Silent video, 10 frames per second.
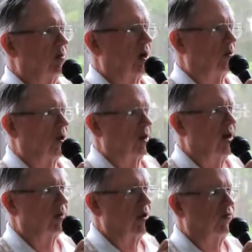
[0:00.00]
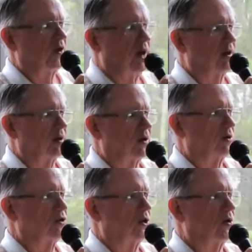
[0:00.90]
But when Henry
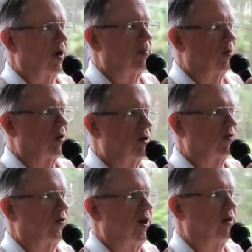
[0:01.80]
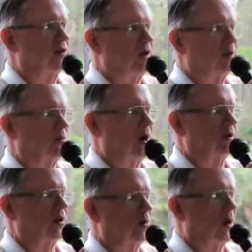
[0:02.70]
Flagler showed up with his fancy
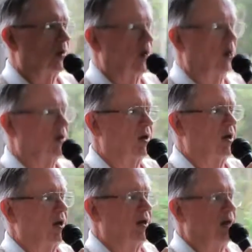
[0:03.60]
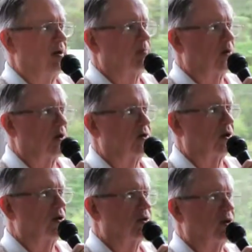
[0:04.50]
regular railroad, he
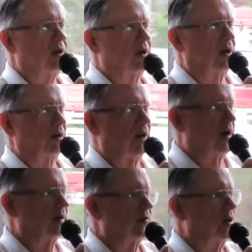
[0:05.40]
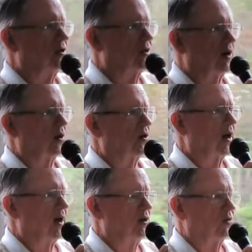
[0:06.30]
purchased a lot of these narrow
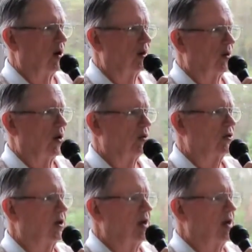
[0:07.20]
gauge railroads